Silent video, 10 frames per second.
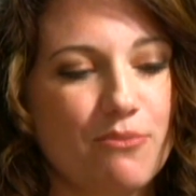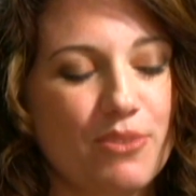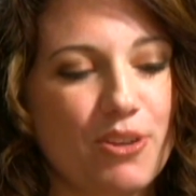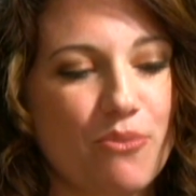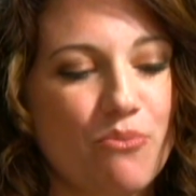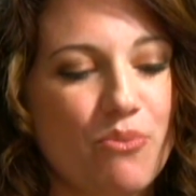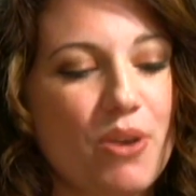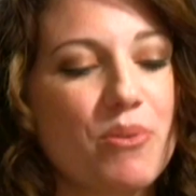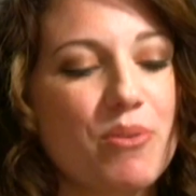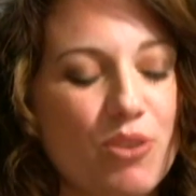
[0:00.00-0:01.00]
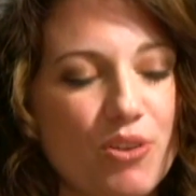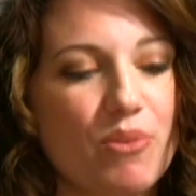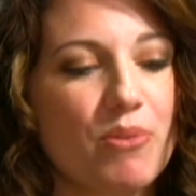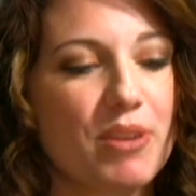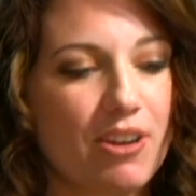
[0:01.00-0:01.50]
you know where we were and
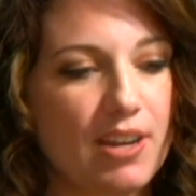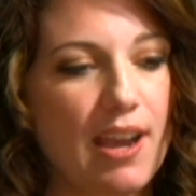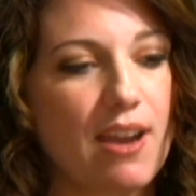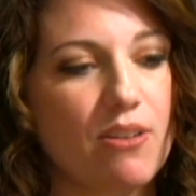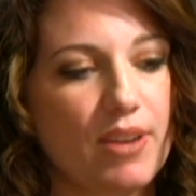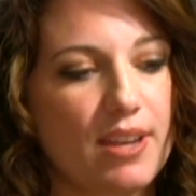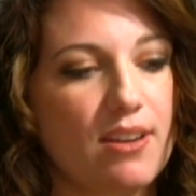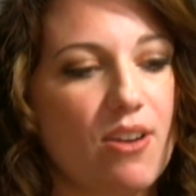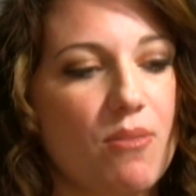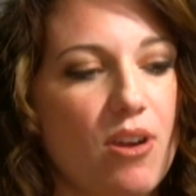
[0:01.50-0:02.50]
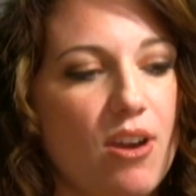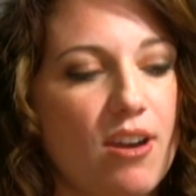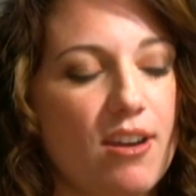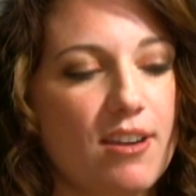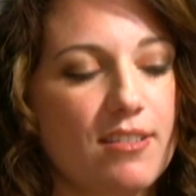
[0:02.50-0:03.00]
where we are now, and
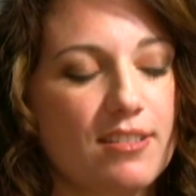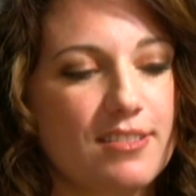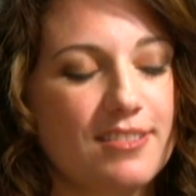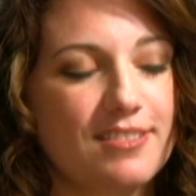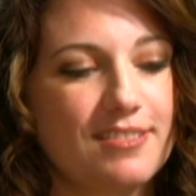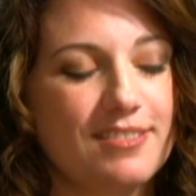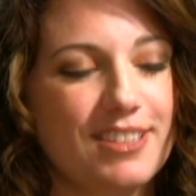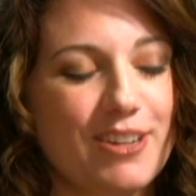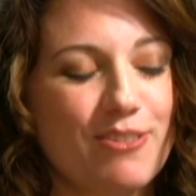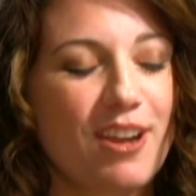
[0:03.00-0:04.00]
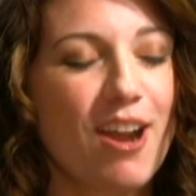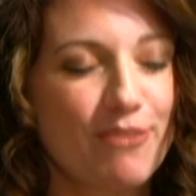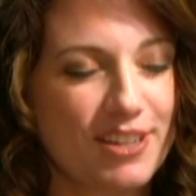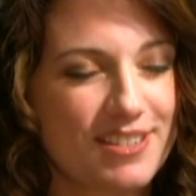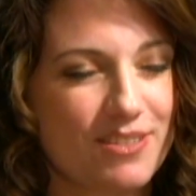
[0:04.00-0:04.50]
our you know,
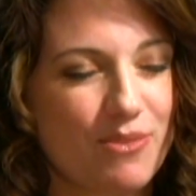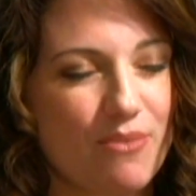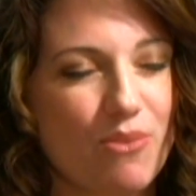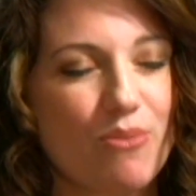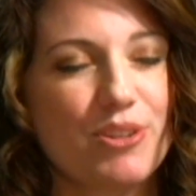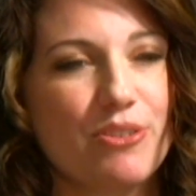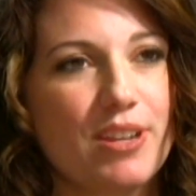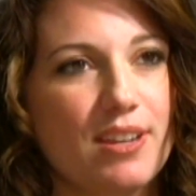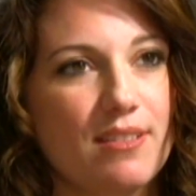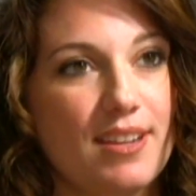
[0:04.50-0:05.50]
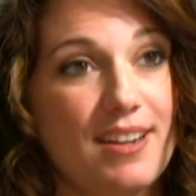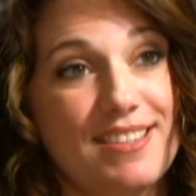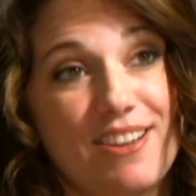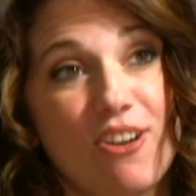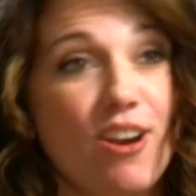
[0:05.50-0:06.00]
confidence in, in, what we're doing, and I
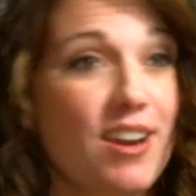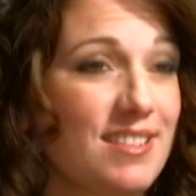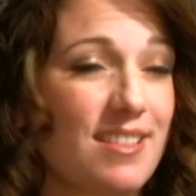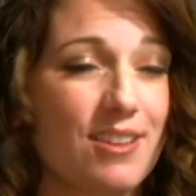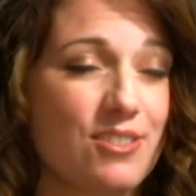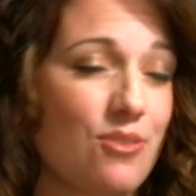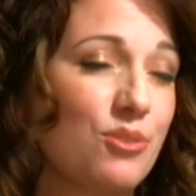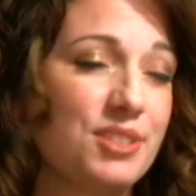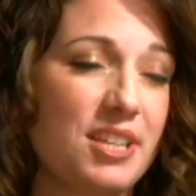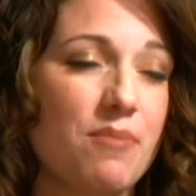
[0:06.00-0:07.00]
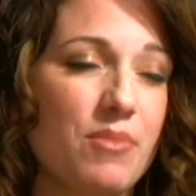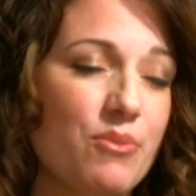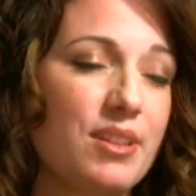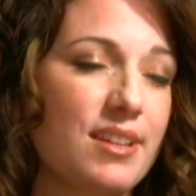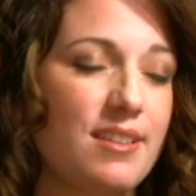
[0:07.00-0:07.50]
say our because I think it's the whole team, but
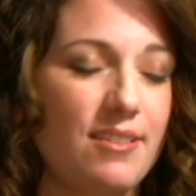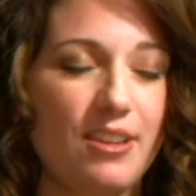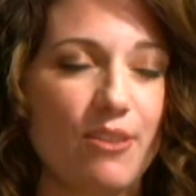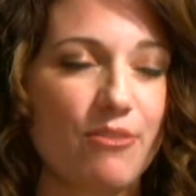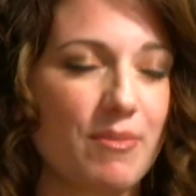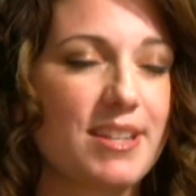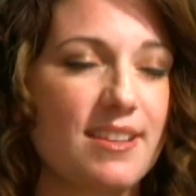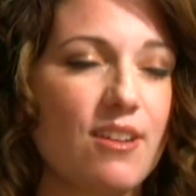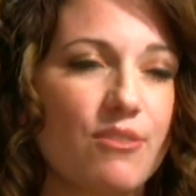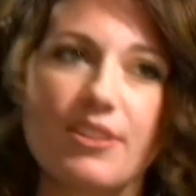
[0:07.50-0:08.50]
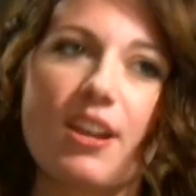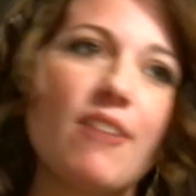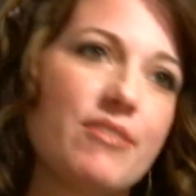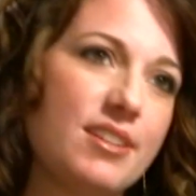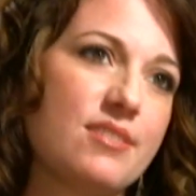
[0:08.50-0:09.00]
really, you know, for myself, the
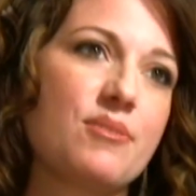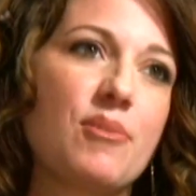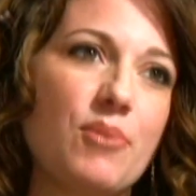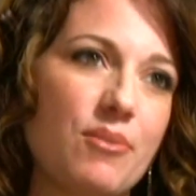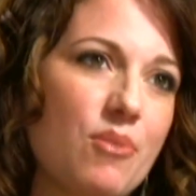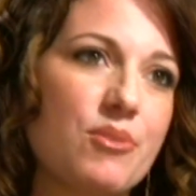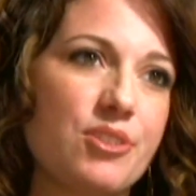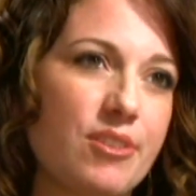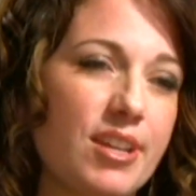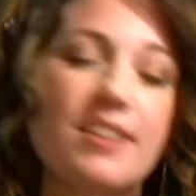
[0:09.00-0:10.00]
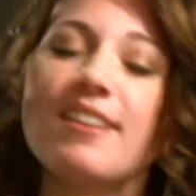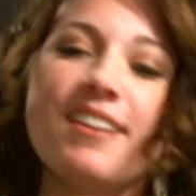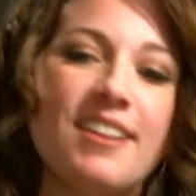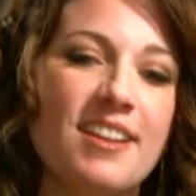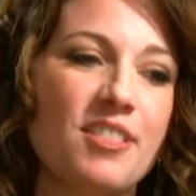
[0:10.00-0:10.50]
confidence in, in what we're doing,
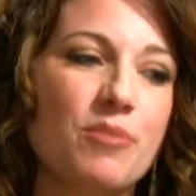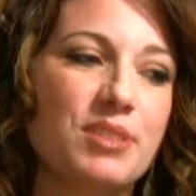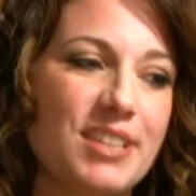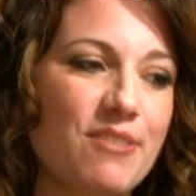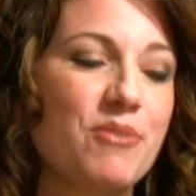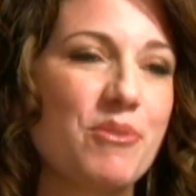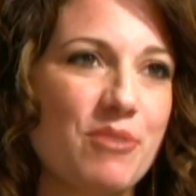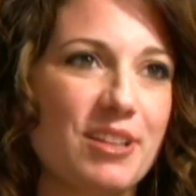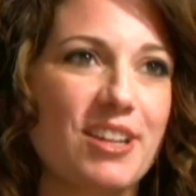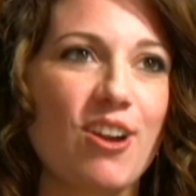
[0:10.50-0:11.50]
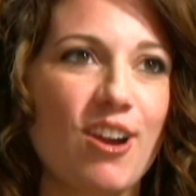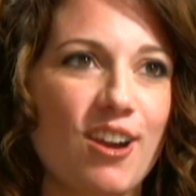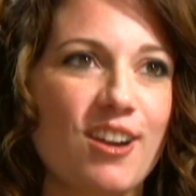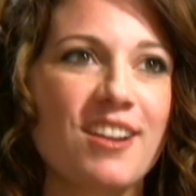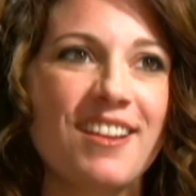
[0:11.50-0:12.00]
the belief that we really
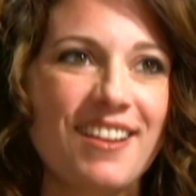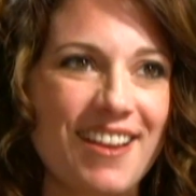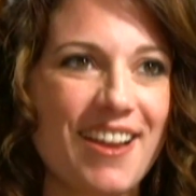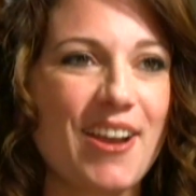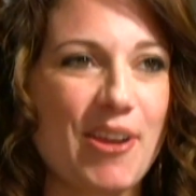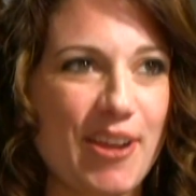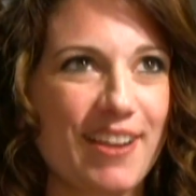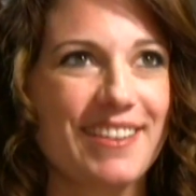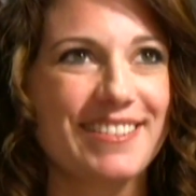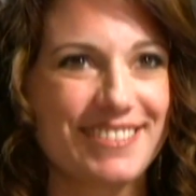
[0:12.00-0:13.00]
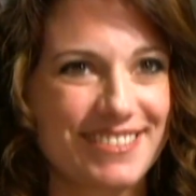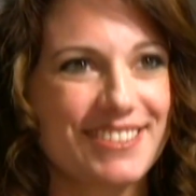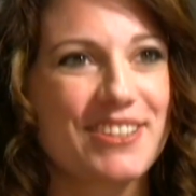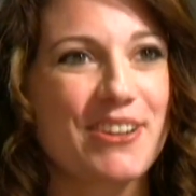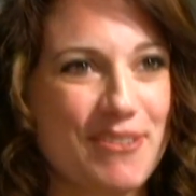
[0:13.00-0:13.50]
are
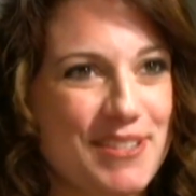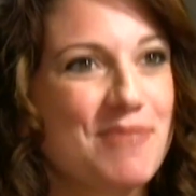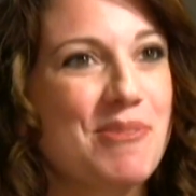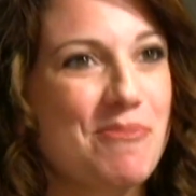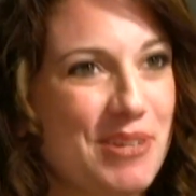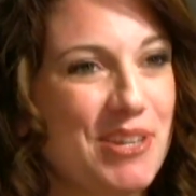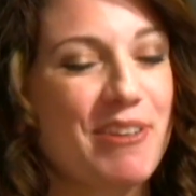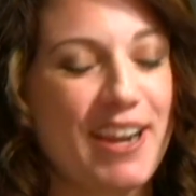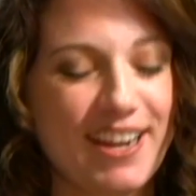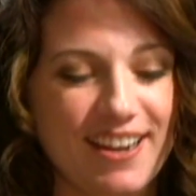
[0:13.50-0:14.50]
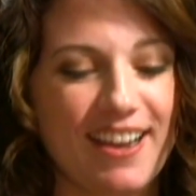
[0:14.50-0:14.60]
going somewhere pretty great